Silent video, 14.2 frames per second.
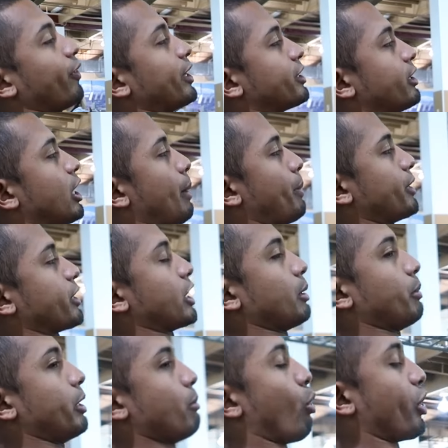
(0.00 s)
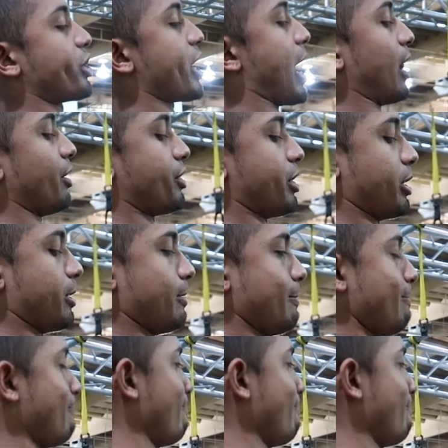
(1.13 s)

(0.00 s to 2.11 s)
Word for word: are facing up, it's going to be more challenging.